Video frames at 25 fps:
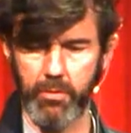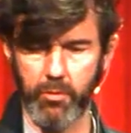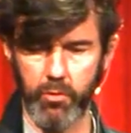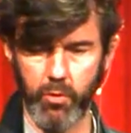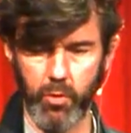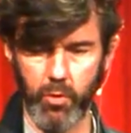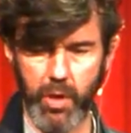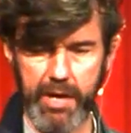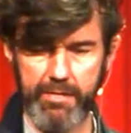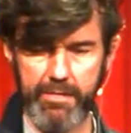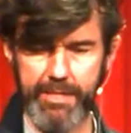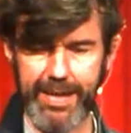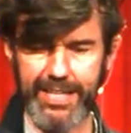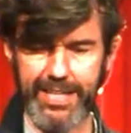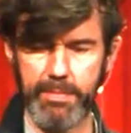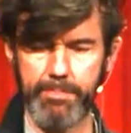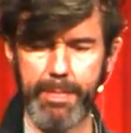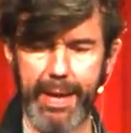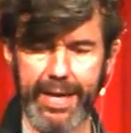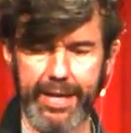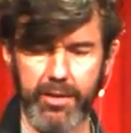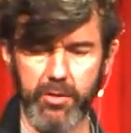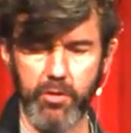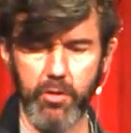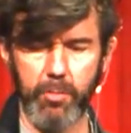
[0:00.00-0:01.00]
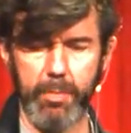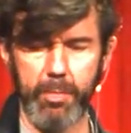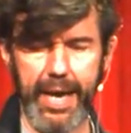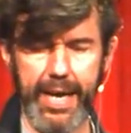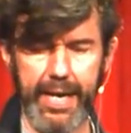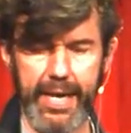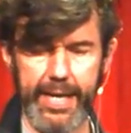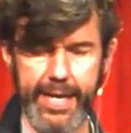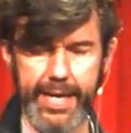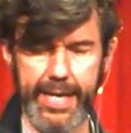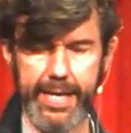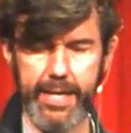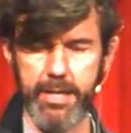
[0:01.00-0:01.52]
so I went back to
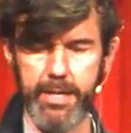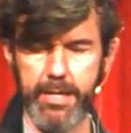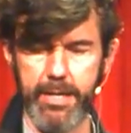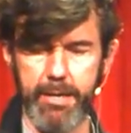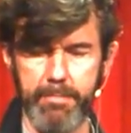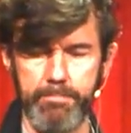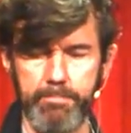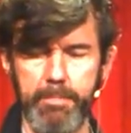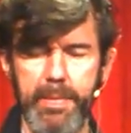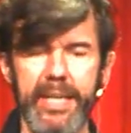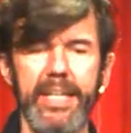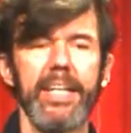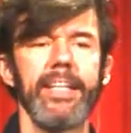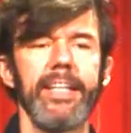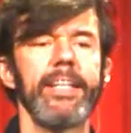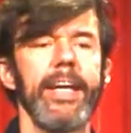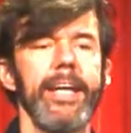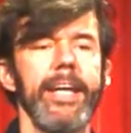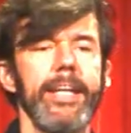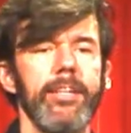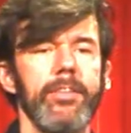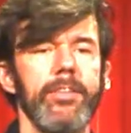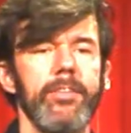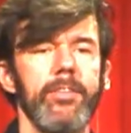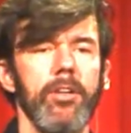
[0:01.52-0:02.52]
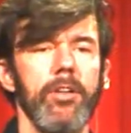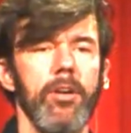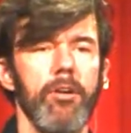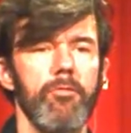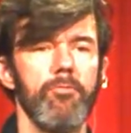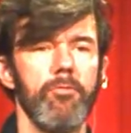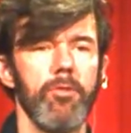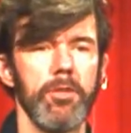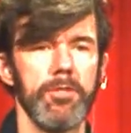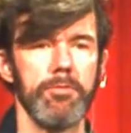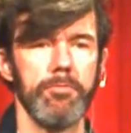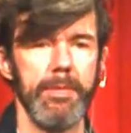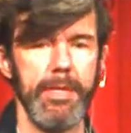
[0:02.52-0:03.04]
Bali, meditated
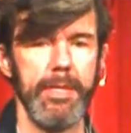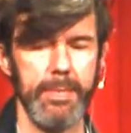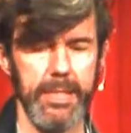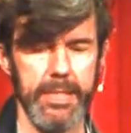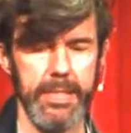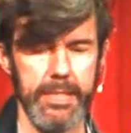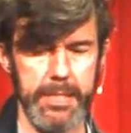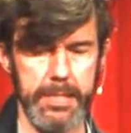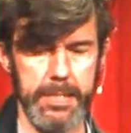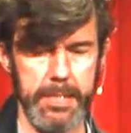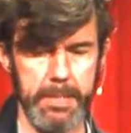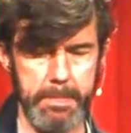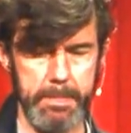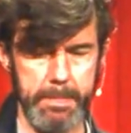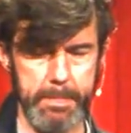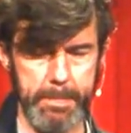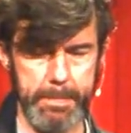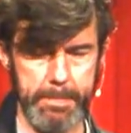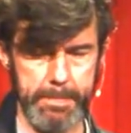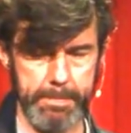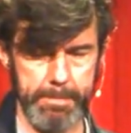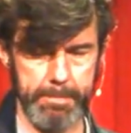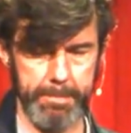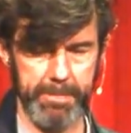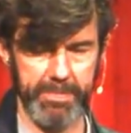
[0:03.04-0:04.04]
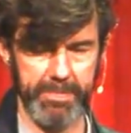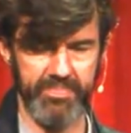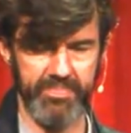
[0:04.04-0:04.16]
for three months,